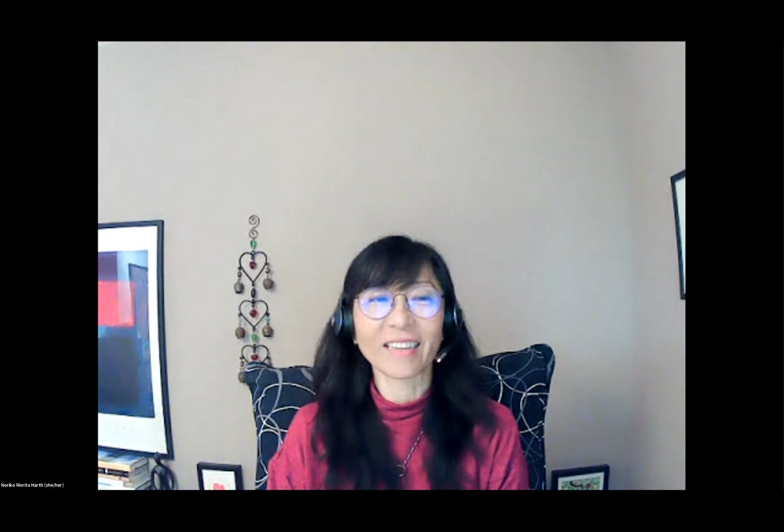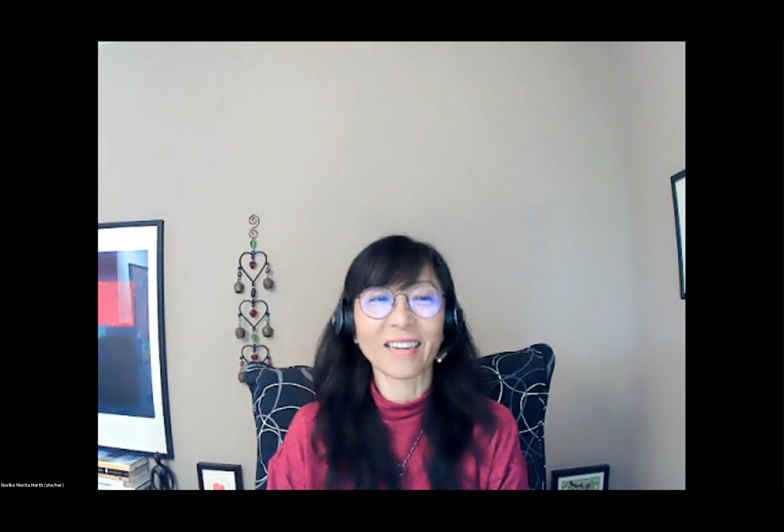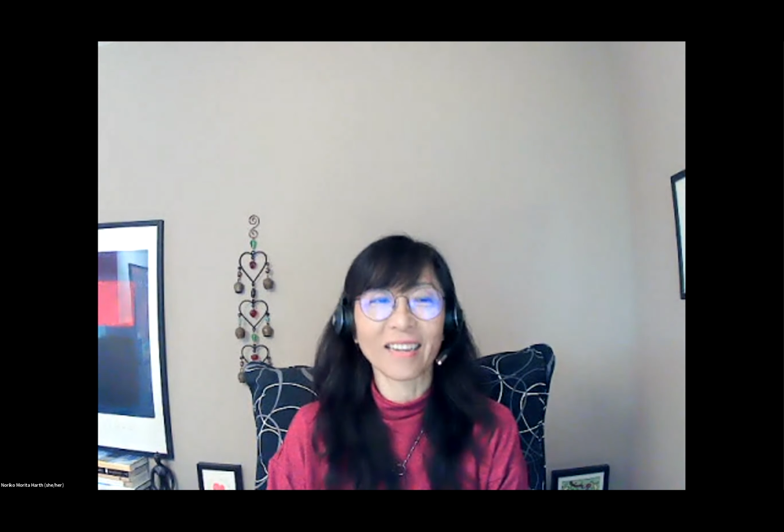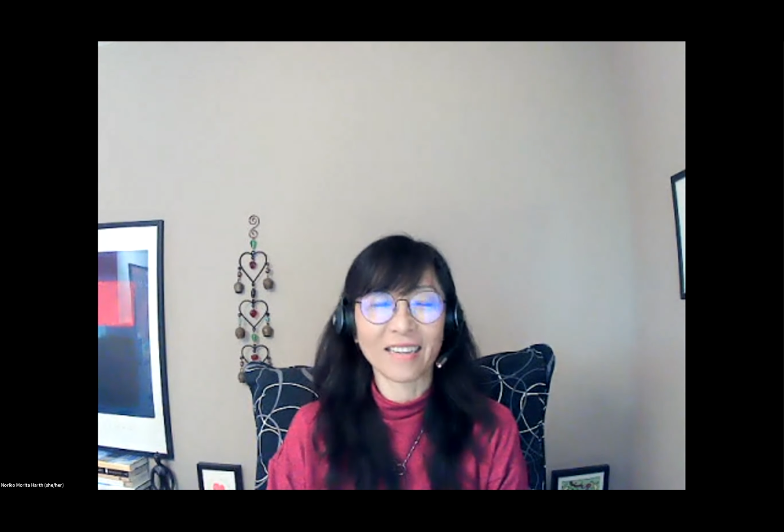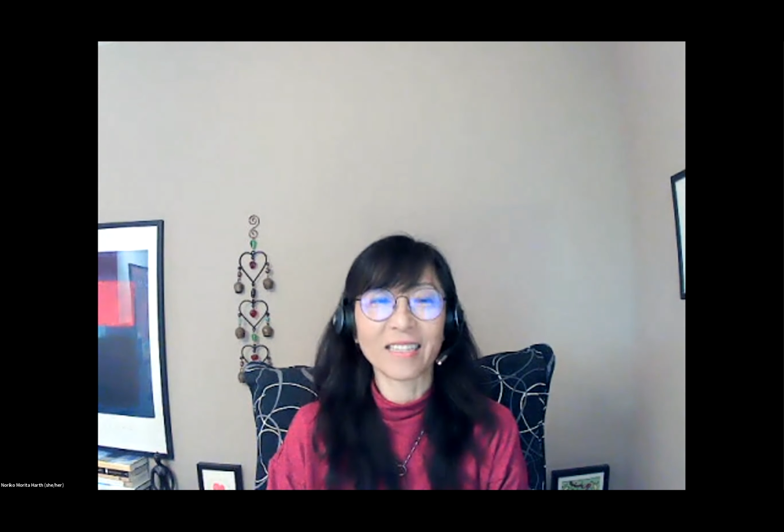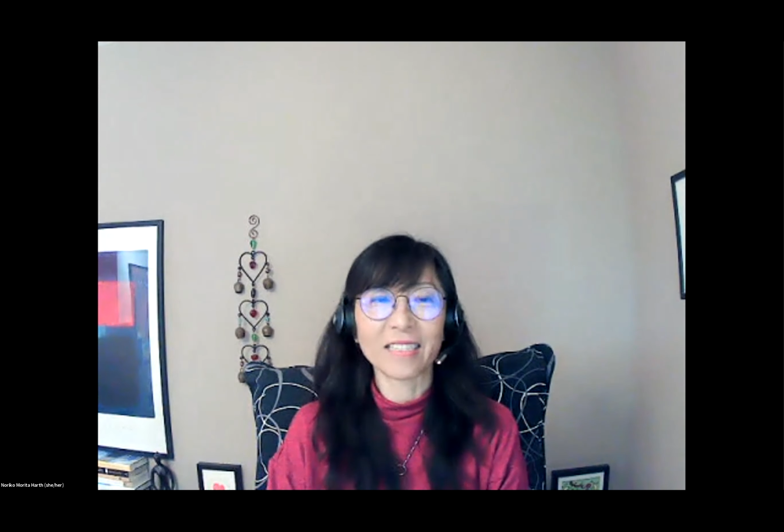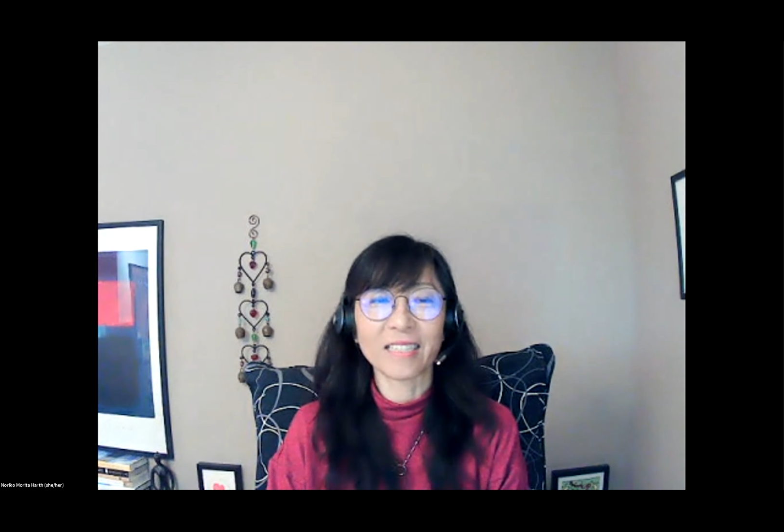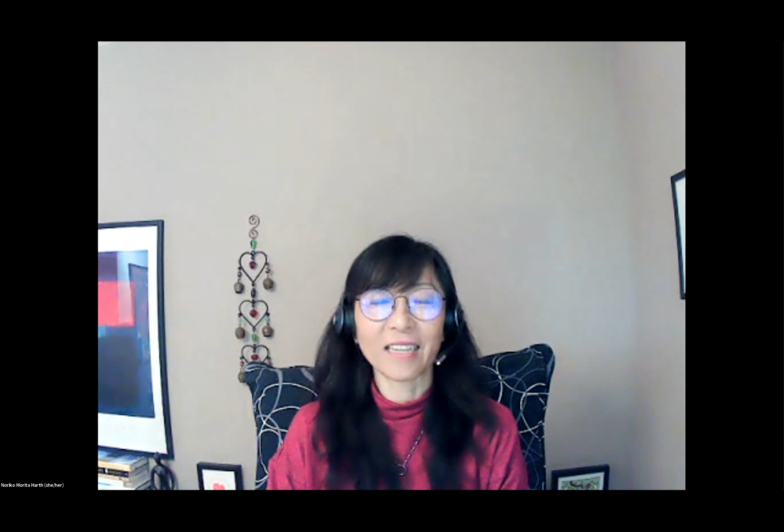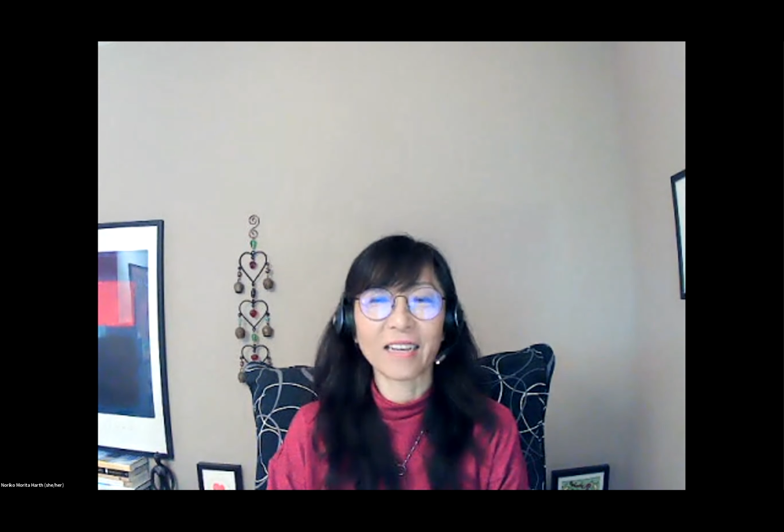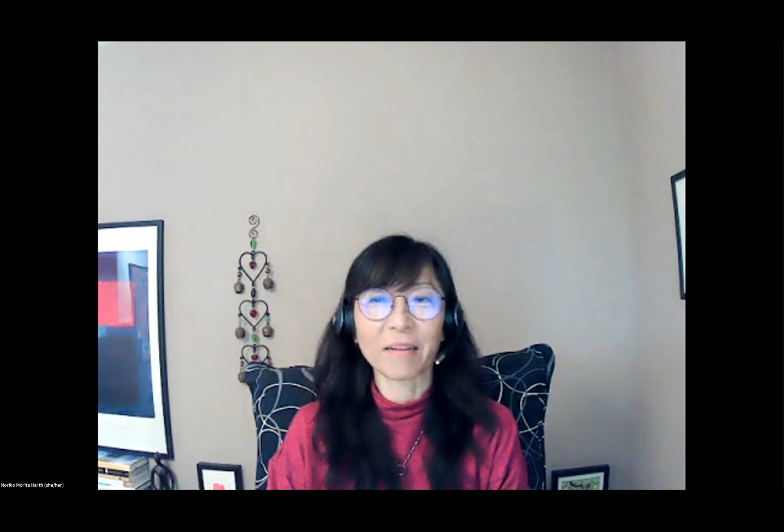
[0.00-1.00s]
Yeah,
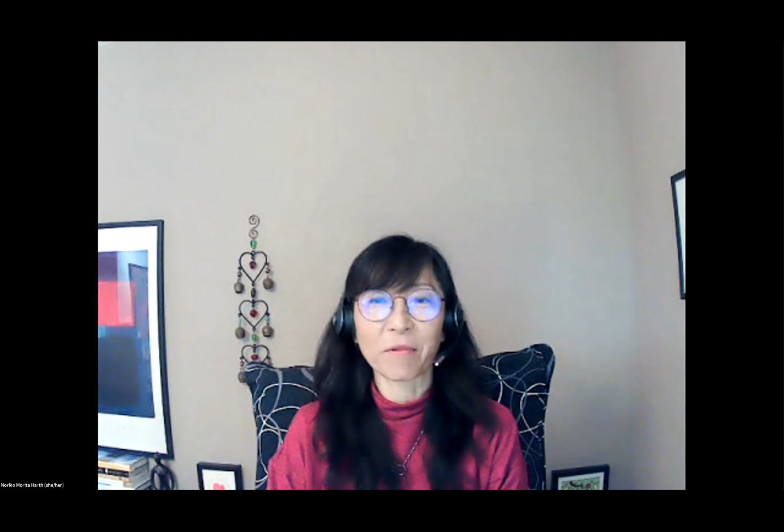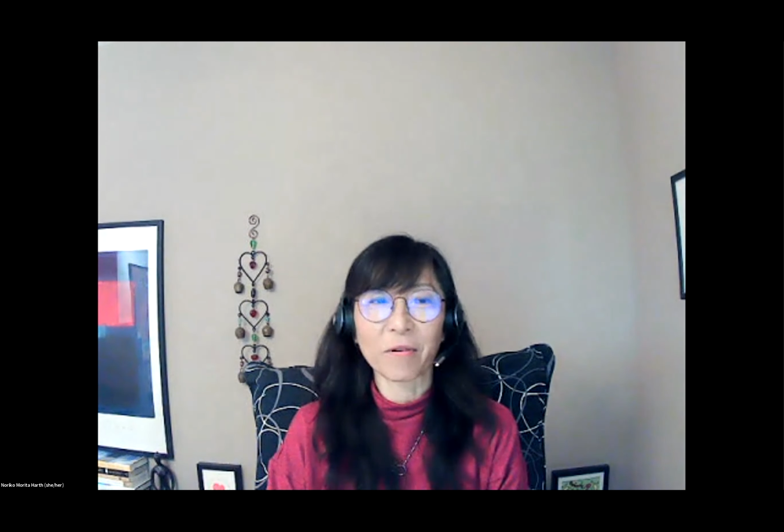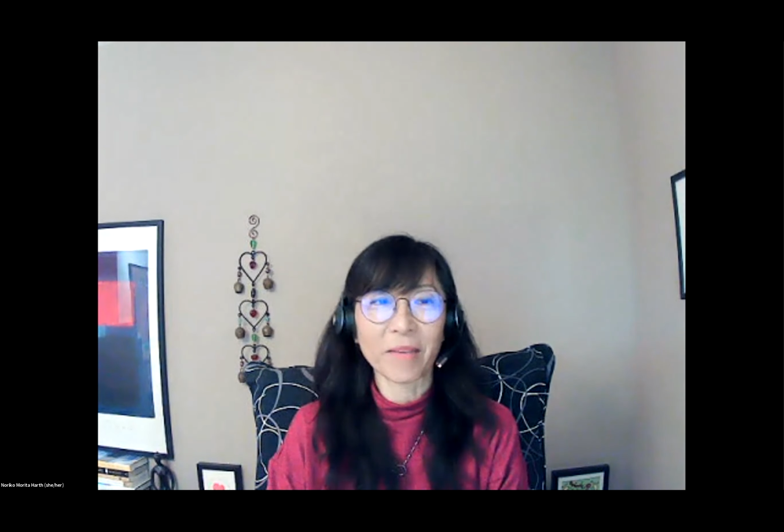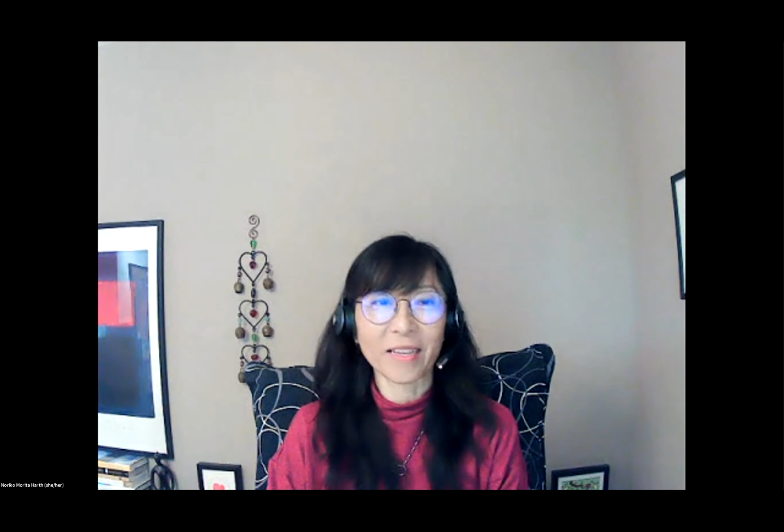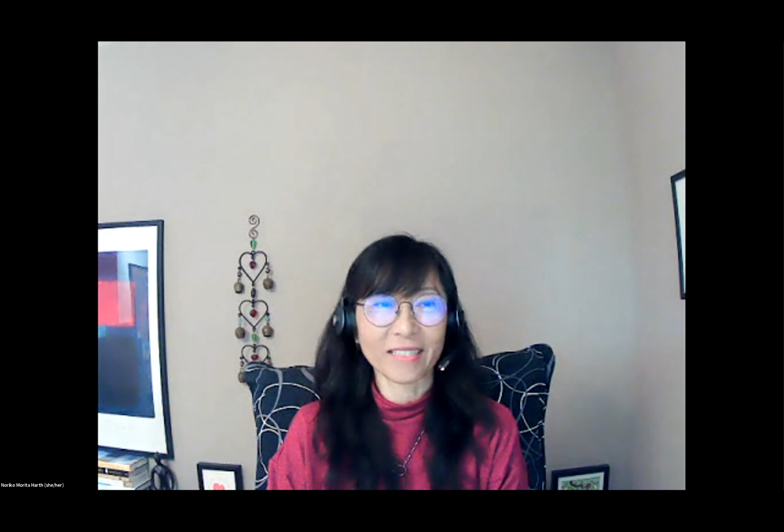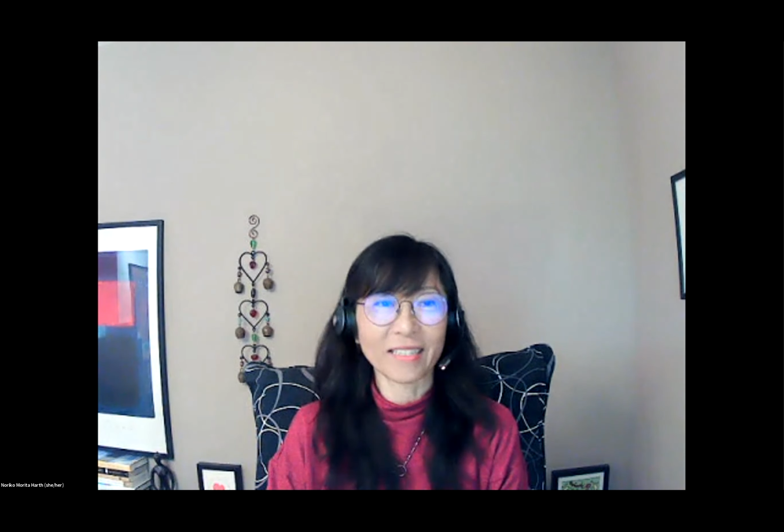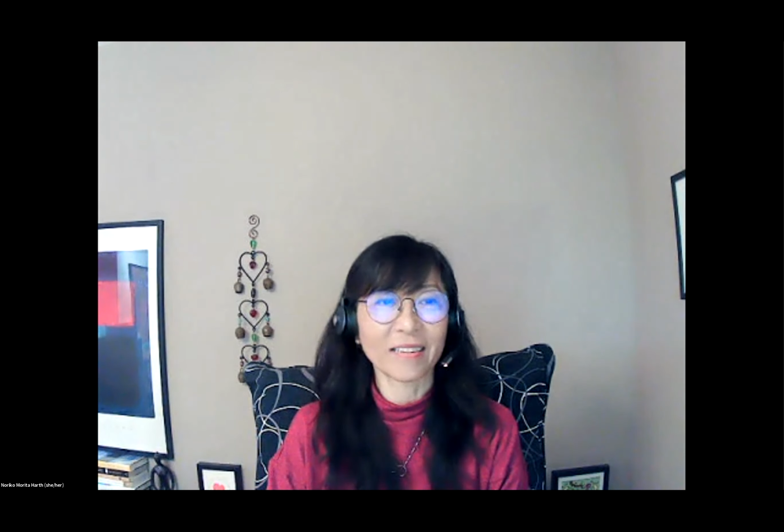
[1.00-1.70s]
just take a moment.